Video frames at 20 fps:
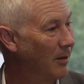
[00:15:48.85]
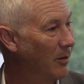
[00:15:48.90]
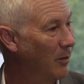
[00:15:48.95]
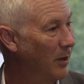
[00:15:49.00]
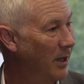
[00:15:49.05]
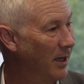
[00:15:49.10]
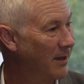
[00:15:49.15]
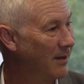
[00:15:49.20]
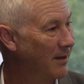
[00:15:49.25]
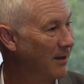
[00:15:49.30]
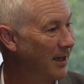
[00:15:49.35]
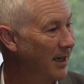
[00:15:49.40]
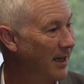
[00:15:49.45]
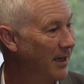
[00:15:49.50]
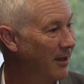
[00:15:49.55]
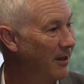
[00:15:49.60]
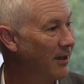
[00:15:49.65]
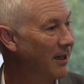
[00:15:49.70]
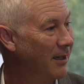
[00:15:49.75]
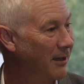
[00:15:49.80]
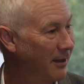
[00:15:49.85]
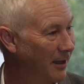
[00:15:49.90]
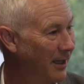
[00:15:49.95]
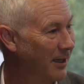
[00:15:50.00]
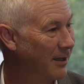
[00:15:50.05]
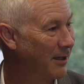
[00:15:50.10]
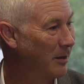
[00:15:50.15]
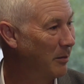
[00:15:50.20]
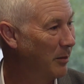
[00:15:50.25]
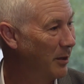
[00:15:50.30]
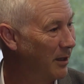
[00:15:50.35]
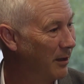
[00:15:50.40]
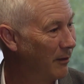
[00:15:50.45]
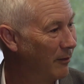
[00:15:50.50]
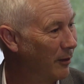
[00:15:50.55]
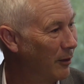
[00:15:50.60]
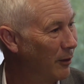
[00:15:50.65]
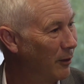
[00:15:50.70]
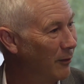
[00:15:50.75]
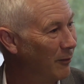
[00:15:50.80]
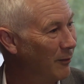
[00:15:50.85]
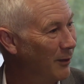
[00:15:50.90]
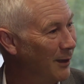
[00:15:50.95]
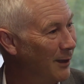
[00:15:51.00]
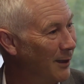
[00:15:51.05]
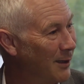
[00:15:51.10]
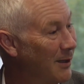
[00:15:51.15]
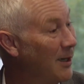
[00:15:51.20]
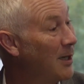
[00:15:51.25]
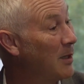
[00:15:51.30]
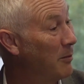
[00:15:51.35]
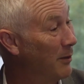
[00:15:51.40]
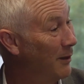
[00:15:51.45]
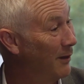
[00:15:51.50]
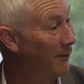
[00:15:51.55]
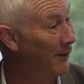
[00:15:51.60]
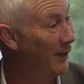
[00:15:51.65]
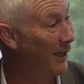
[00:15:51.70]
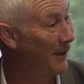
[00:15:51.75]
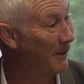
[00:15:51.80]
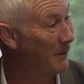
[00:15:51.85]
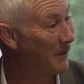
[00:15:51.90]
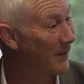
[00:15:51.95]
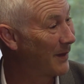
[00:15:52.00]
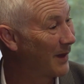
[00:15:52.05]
ways that AI could actually be involved in assessment of that